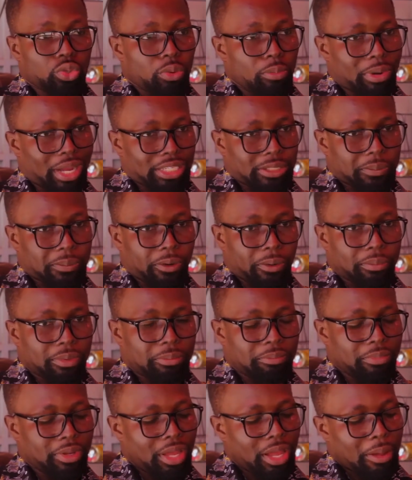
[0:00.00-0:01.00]
much problem.
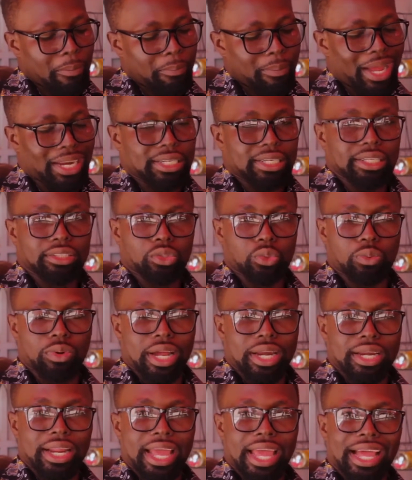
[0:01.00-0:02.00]
But this
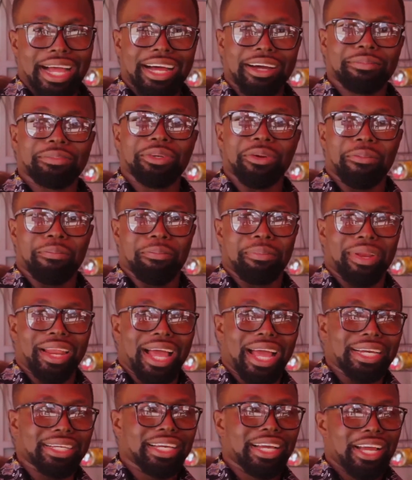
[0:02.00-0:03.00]
one helps your
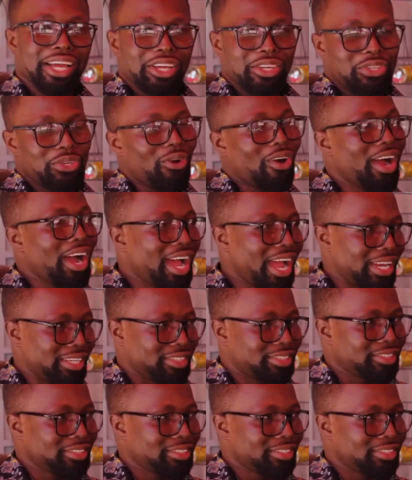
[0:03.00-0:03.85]
blood, your heart